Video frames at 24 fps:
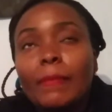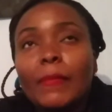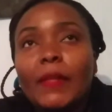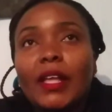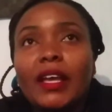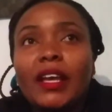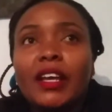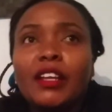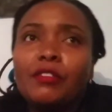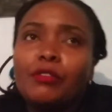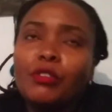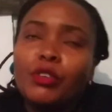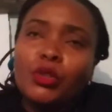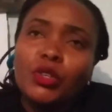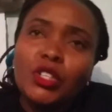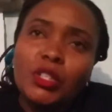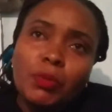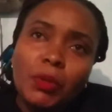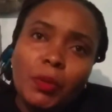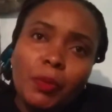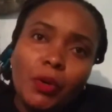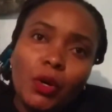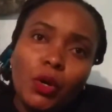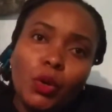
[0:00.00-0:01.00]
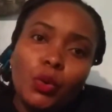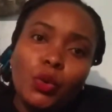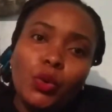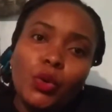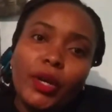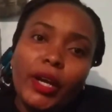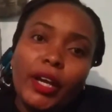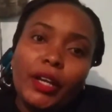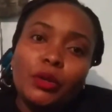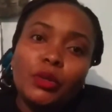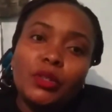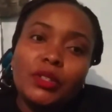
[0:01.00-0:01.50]
And for those people who
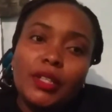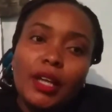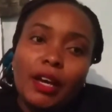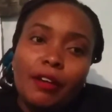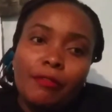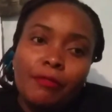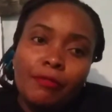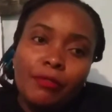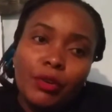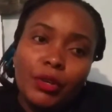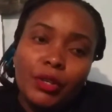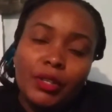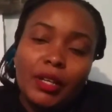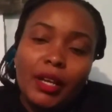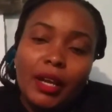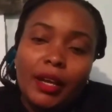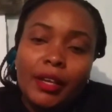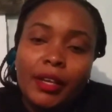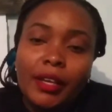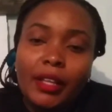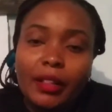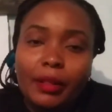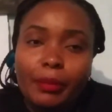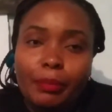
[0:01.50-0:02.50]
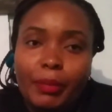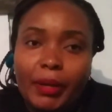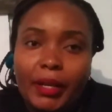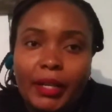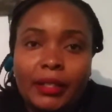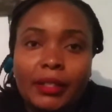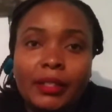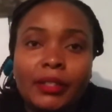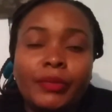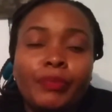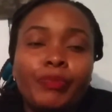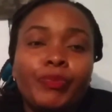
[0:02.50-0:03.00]
cannot afford a heel
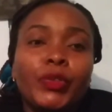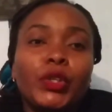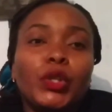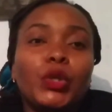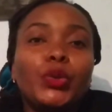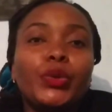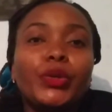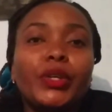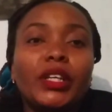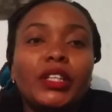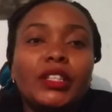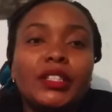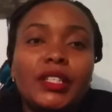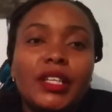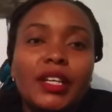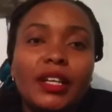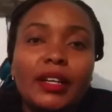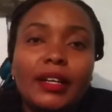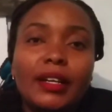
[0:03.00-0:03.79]
pad, you can take